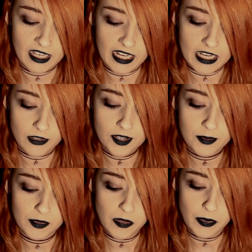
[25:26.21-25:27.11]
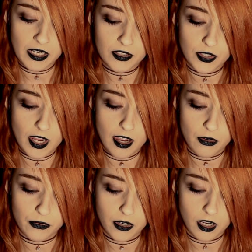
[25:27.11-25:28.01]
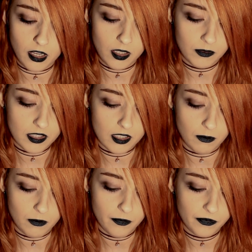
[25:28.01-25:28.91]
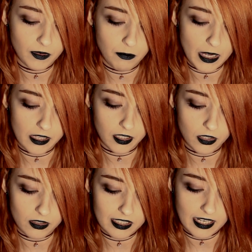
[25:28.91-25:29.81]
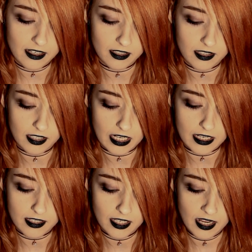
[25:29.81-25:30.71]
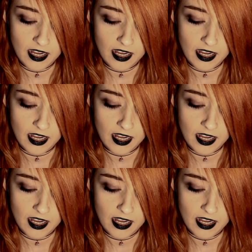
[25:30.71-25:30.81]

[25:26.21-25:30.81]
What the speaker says: Aries may appear to have calmed some bellicose tendencies,